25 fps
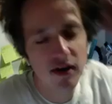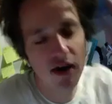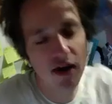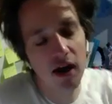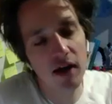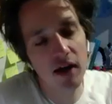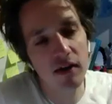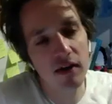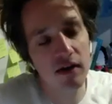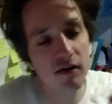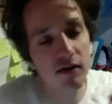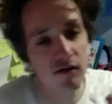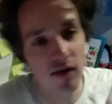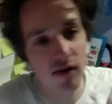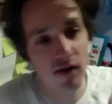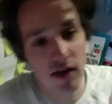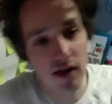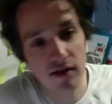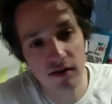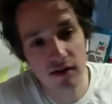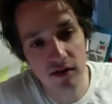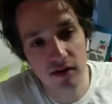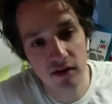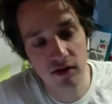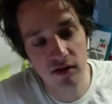guy that
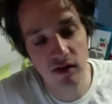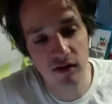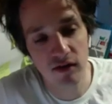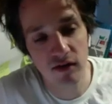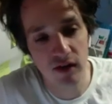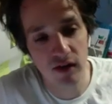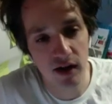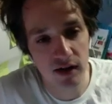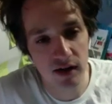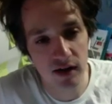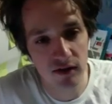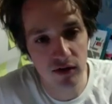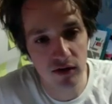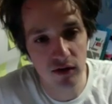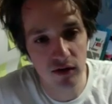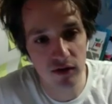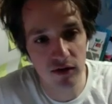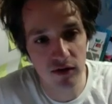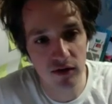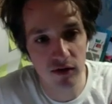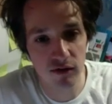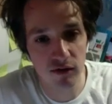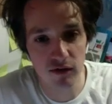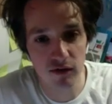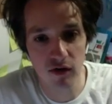invented the traffic light is
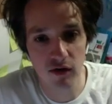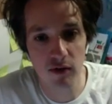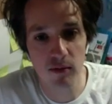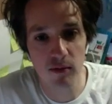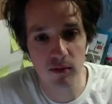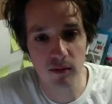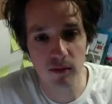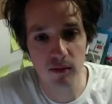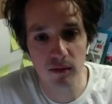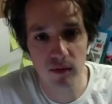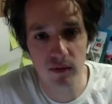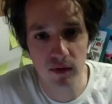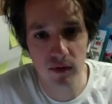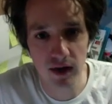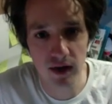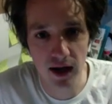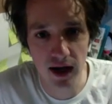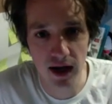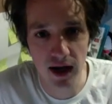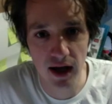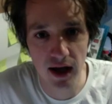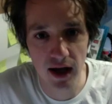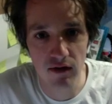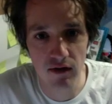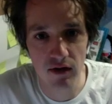also from that
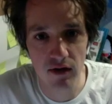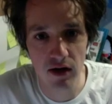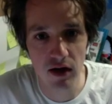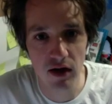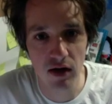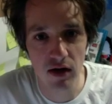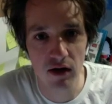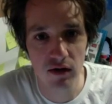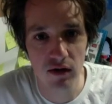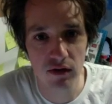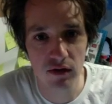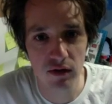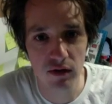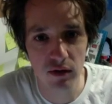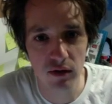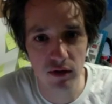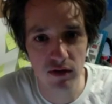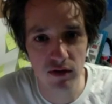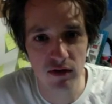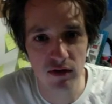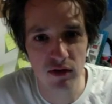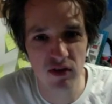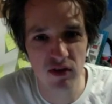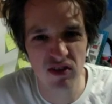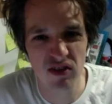area, so
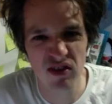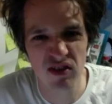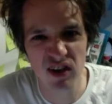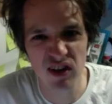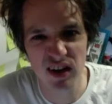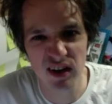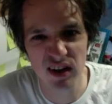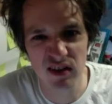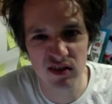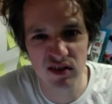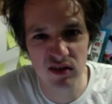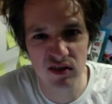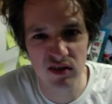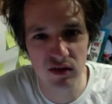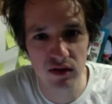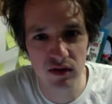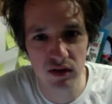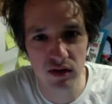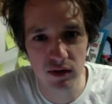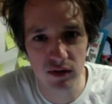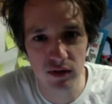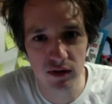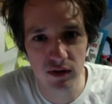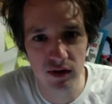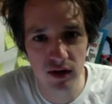it's sort of like
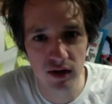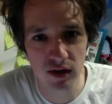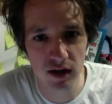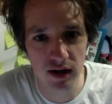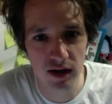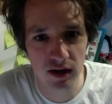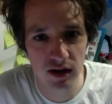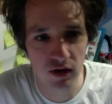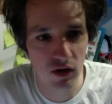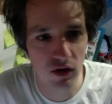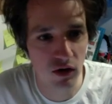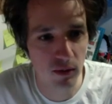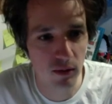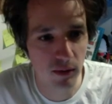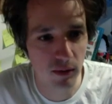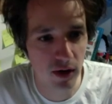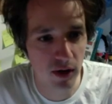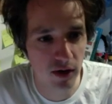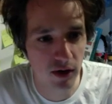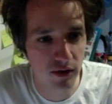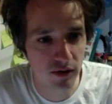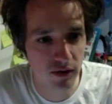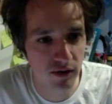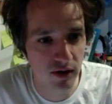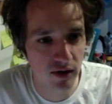loosely like a
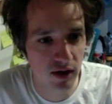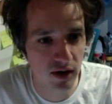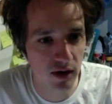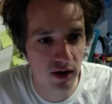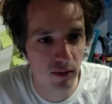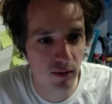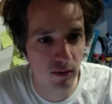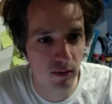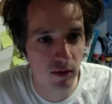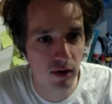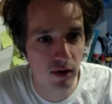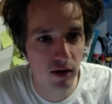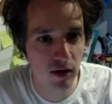homage to him.